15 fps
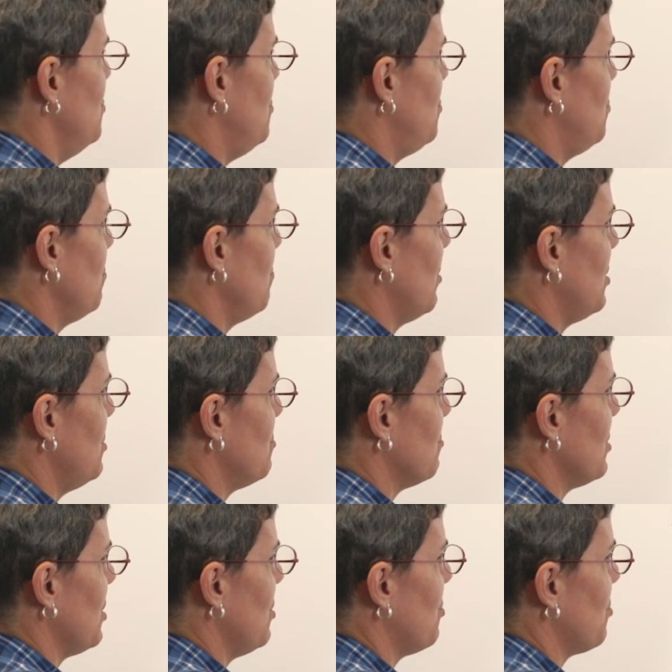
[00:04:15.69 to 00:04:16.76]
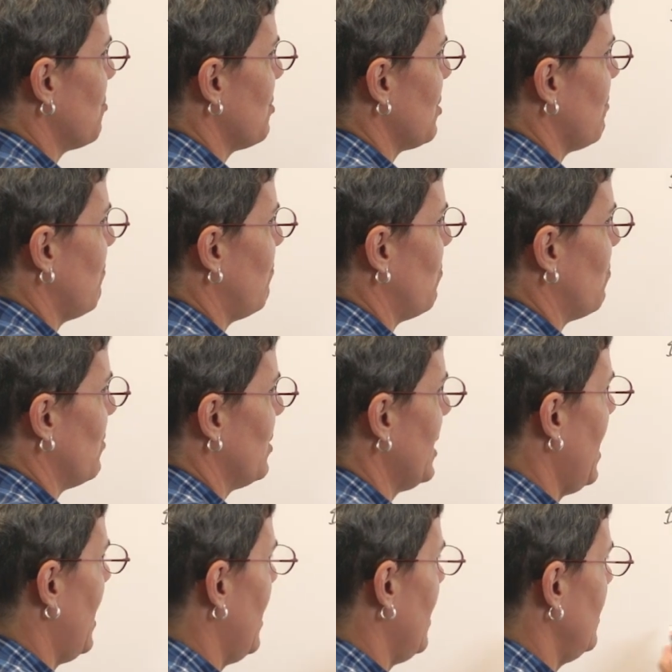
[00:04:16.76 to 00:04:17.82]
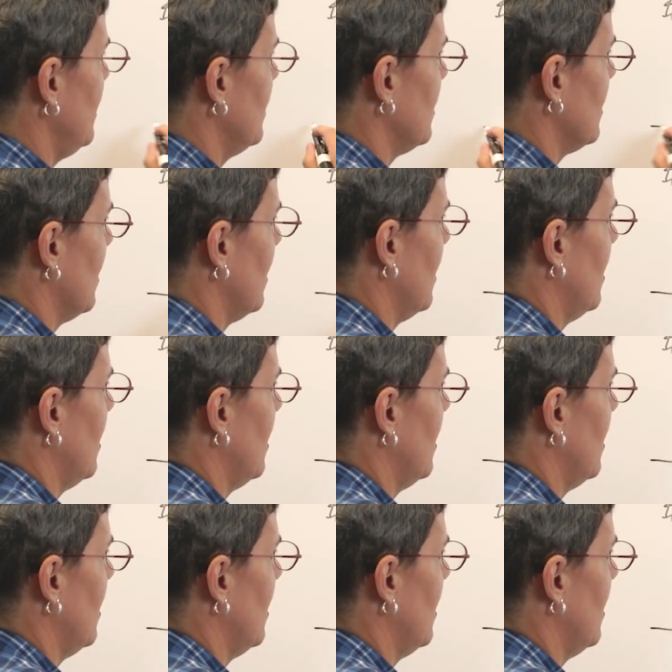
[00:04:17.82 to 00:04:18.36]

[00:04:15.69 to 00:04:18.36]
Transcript: 234 days.